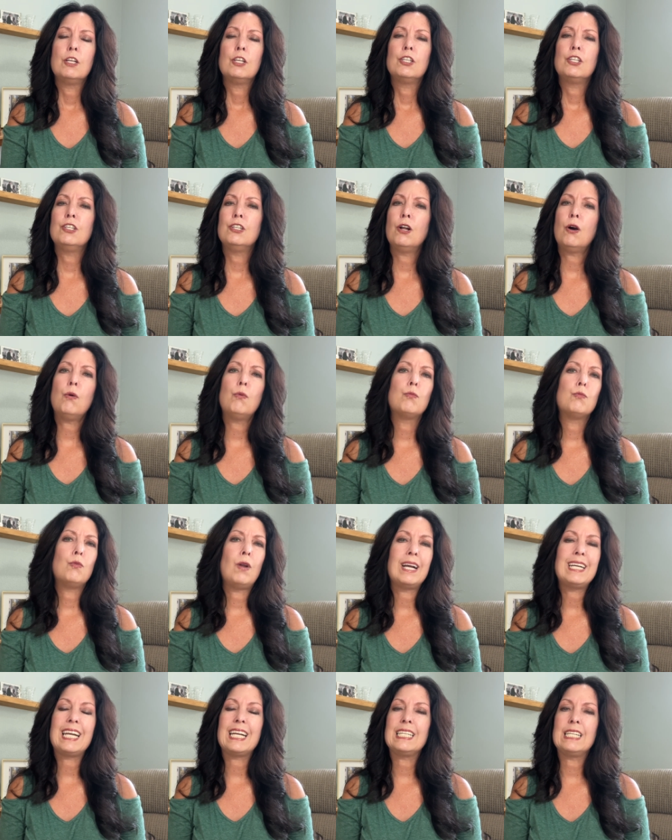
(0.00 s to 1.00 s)
you don't
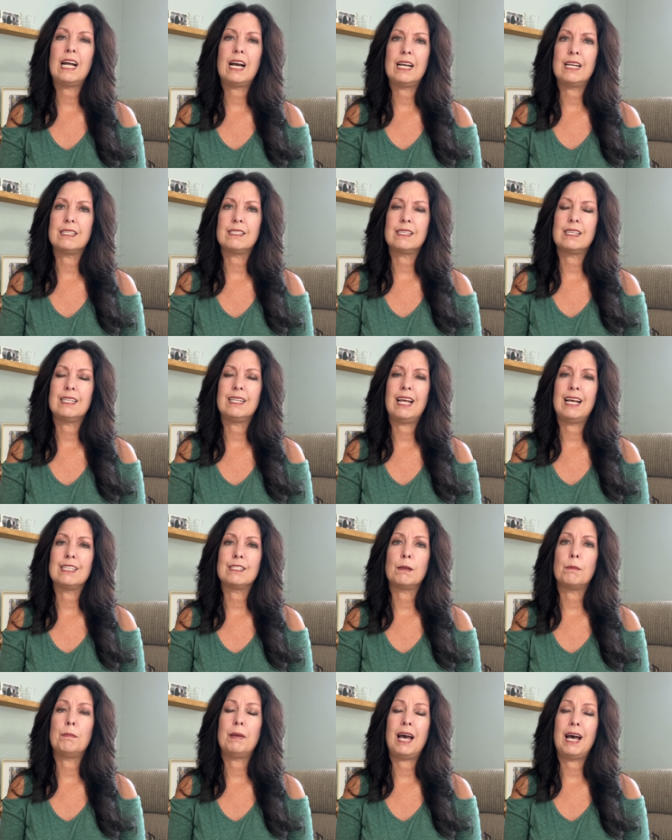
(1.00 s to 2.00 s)
recognize it as
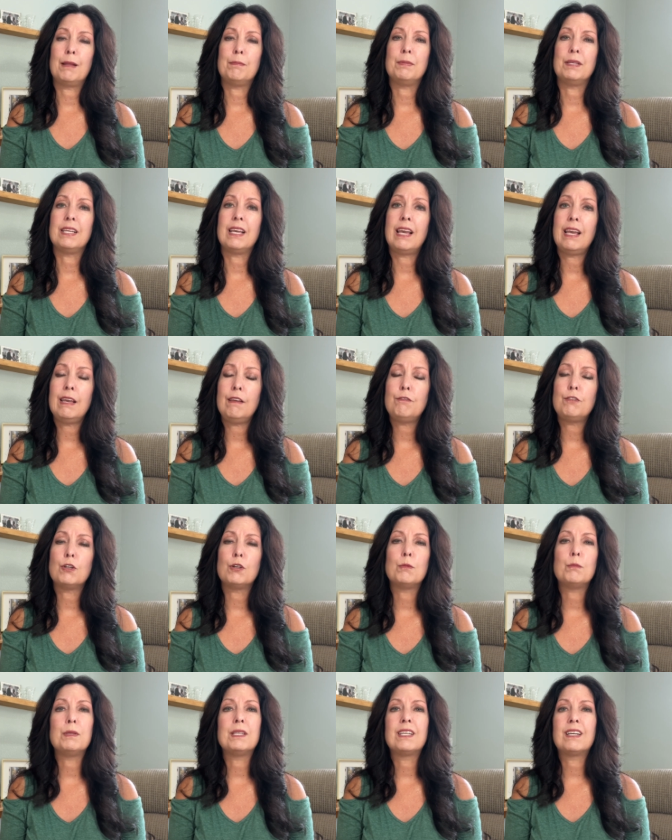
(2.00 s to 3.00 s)
a bad
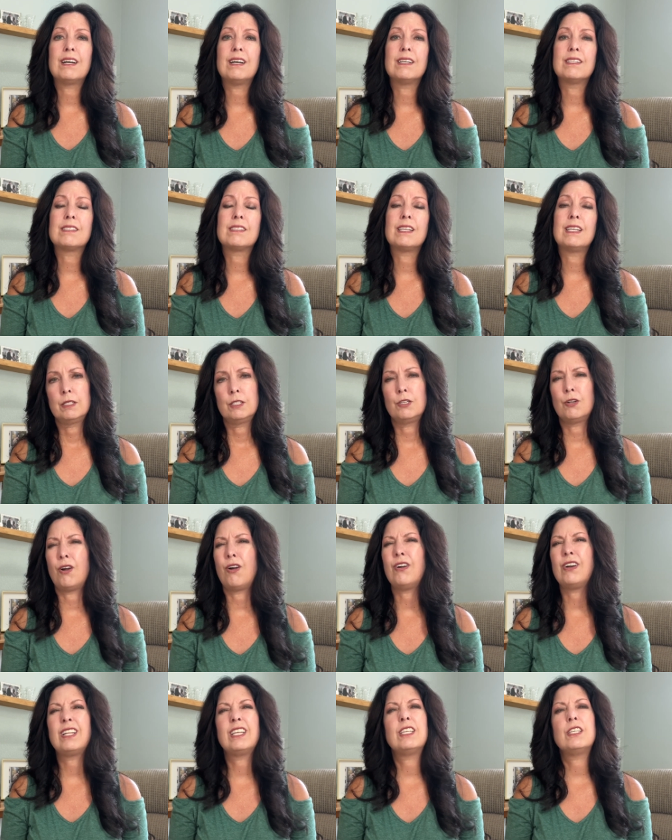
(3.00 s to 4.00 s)
behavior because you're
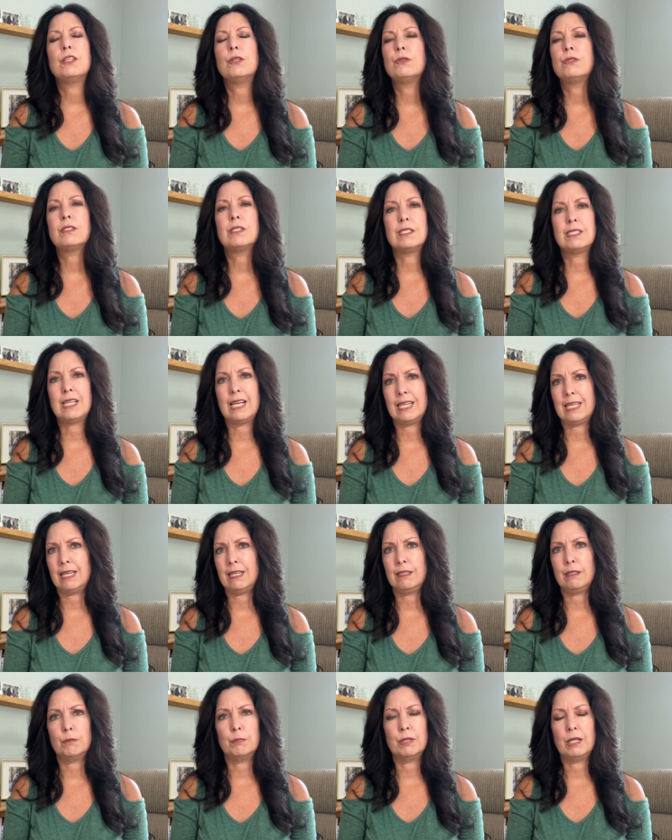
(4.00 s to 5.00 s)
already used to
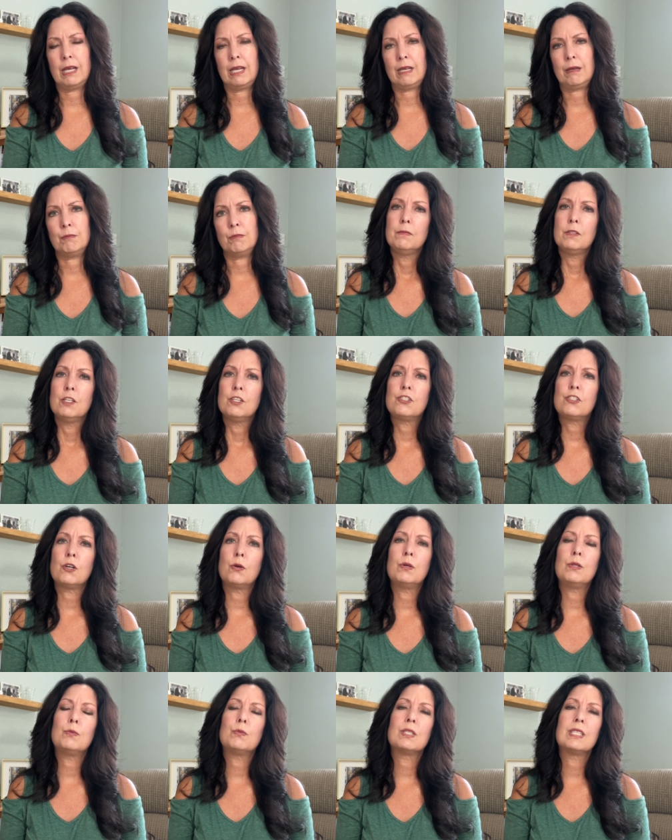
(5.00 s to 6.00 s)
taking the blame.
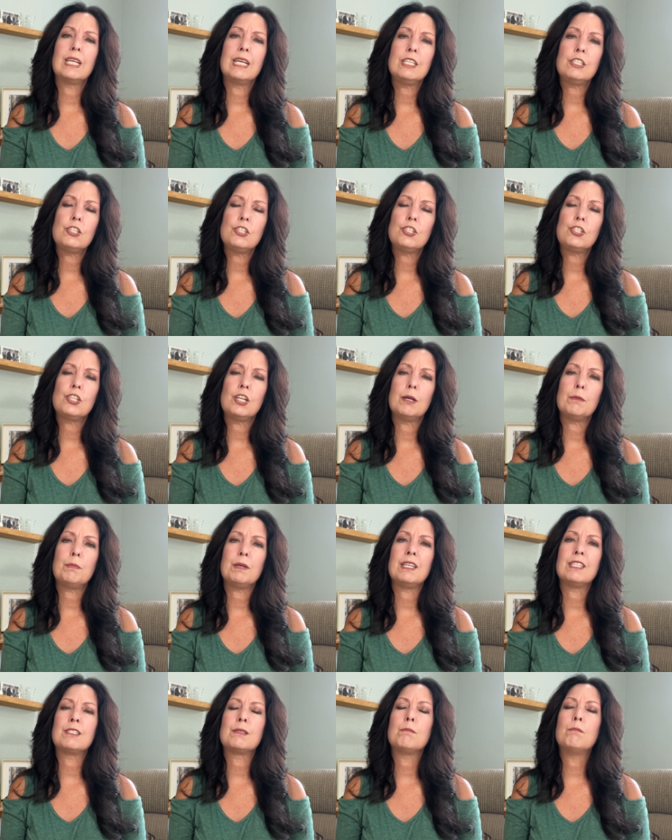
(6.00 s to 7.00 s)
So in relationship,
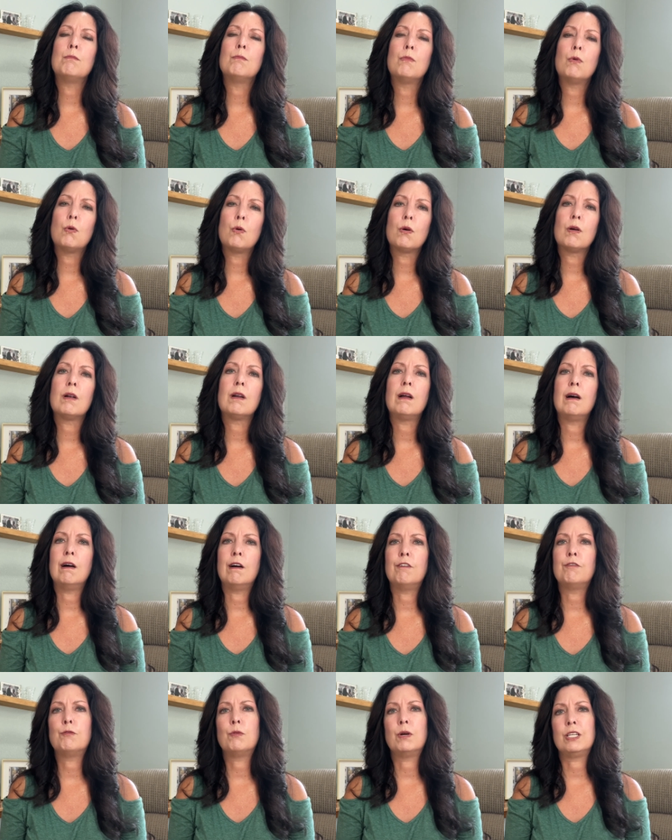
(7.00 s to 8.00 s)
it's more
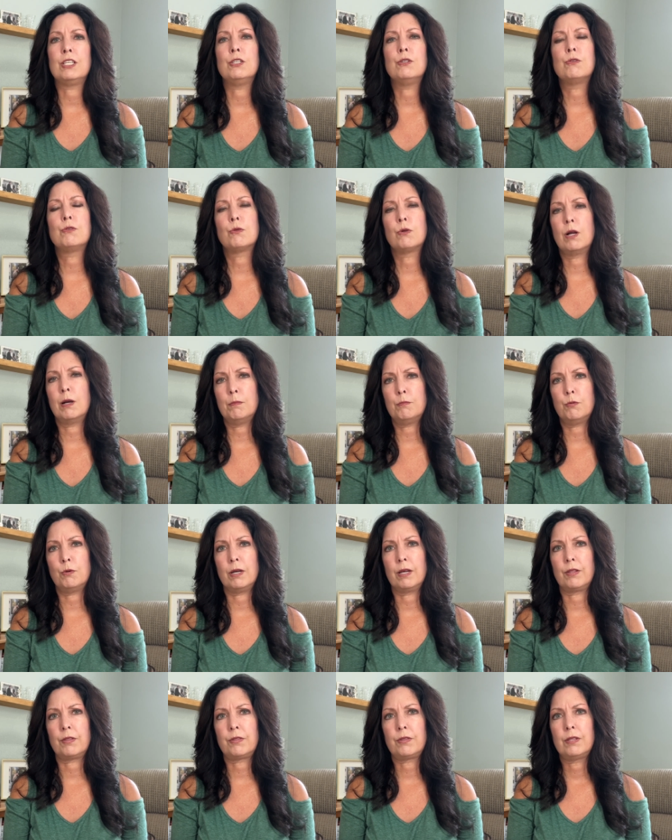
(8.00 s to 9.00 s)
of what you grew up with.